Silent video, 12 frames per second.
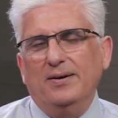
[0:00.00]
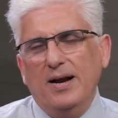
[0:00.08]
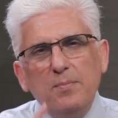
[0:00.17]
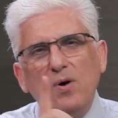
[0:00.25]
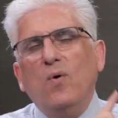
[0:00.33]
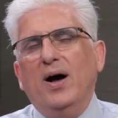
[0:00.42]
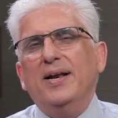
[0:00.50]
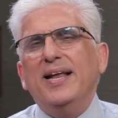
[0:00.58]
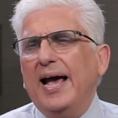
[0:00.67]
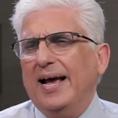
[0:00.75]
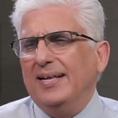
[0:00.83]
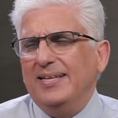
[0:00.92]
Number one,
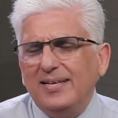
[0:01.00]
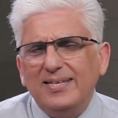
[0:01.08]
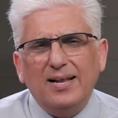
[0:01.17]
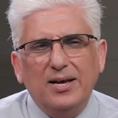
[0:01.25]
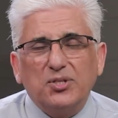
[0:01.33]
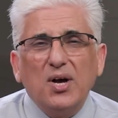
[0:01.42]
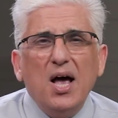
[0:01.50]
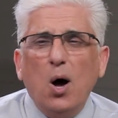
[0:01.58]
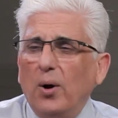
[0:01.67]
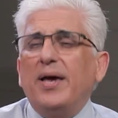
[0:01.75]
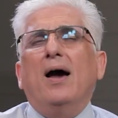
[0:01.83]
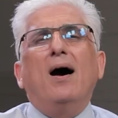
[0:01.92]
they tell us,
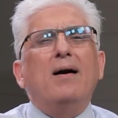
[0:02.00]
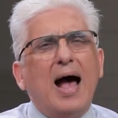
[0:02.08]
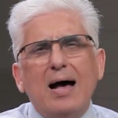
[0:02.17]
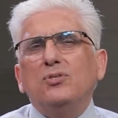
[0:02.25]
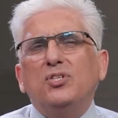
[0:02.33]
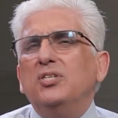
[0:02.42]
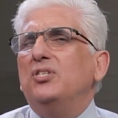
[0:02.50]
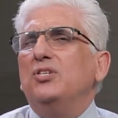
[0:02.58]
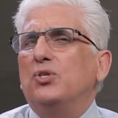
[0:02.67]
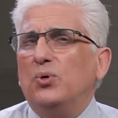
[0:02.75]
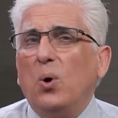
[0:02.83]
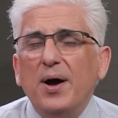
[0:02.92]
okay, our house church
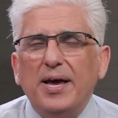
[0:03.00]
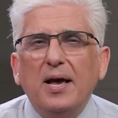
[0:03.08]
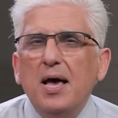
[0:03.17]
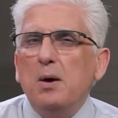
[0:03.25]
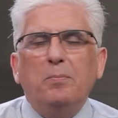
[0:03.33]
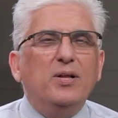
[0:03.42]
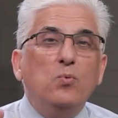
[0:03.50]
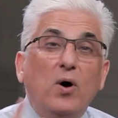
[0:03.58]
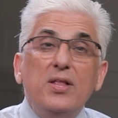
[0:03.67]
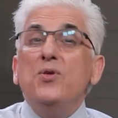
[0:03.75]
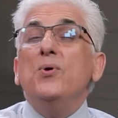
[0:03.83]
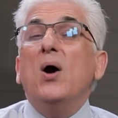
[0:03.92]
is growing, but
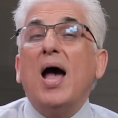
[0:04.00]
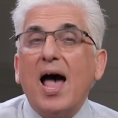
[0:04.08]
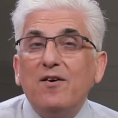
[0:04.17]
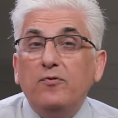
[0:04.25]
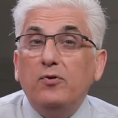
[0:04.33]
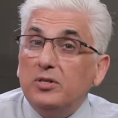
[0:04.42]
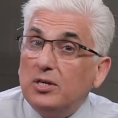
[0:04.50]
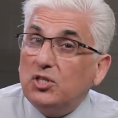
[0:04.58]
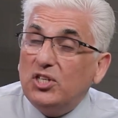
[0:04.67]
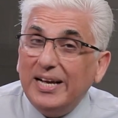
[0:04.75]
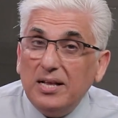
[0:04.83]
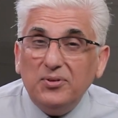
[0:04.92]
what do you have for the
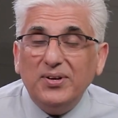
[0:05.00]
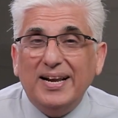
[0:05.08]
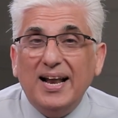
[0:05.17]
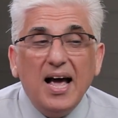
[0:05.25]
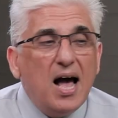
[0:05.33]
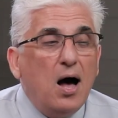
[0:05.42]
children?